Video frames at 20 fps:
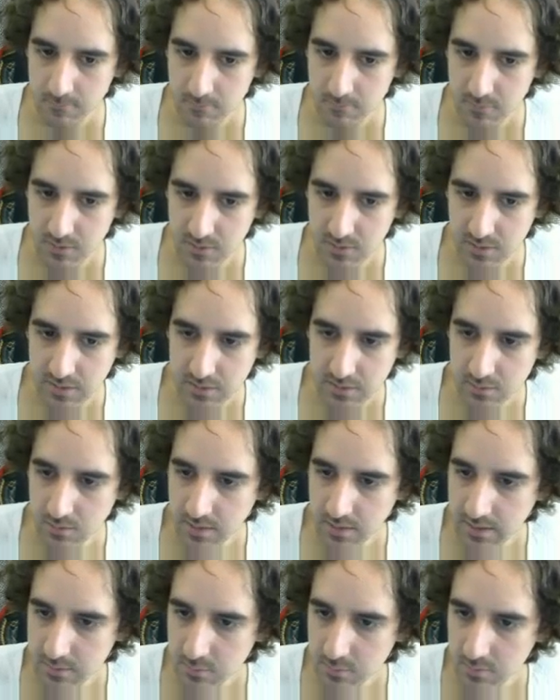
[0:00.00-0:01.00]
so that you don't
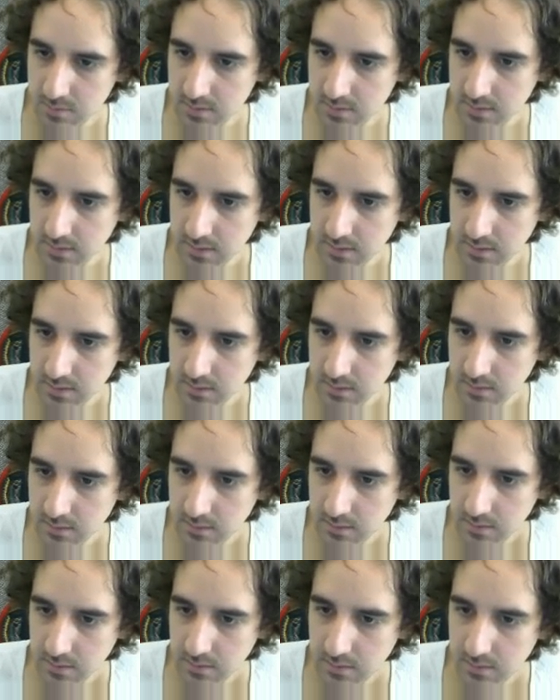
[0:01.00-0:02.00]
get to see
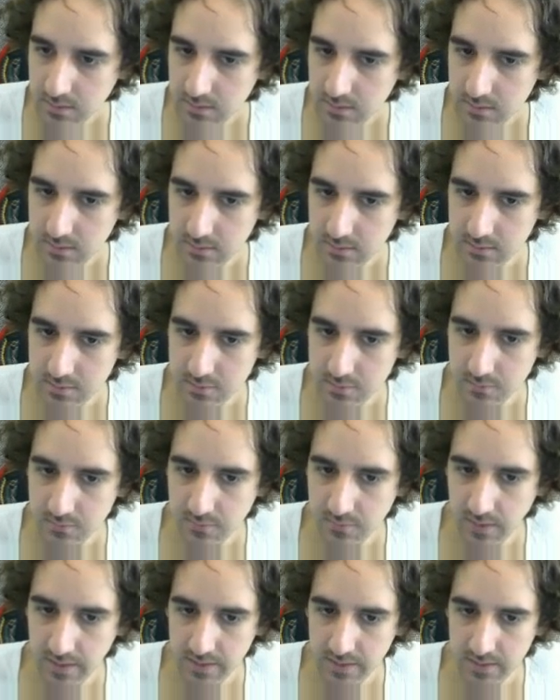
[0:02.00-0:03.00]
these
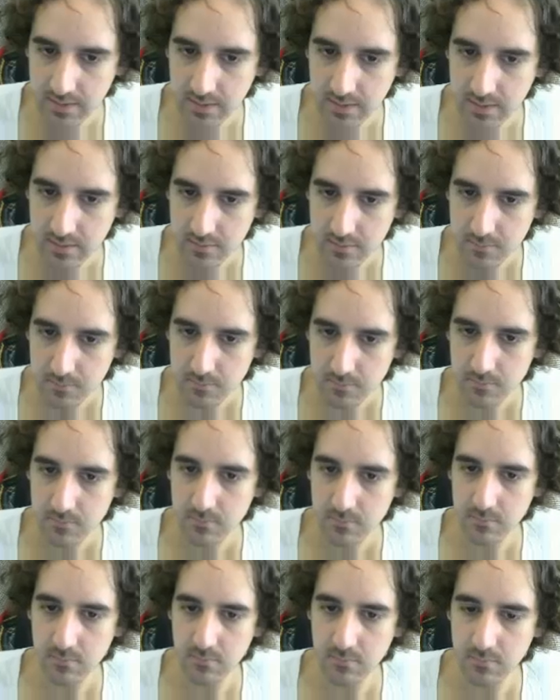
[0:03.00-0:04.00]
funky
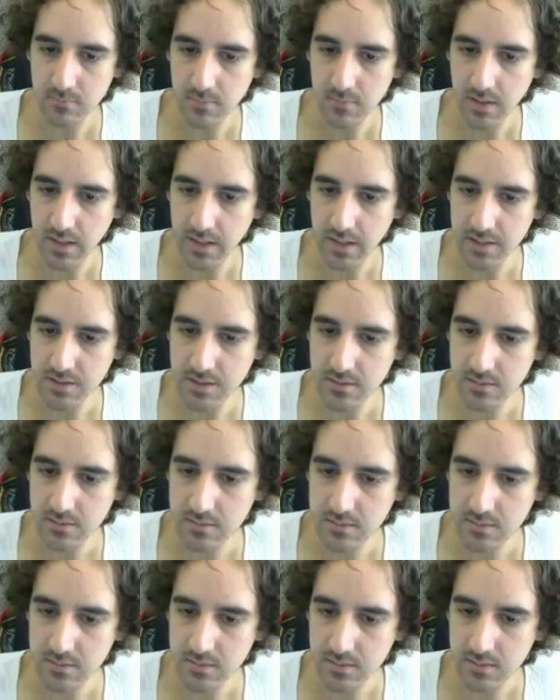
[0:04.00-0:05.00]
edges.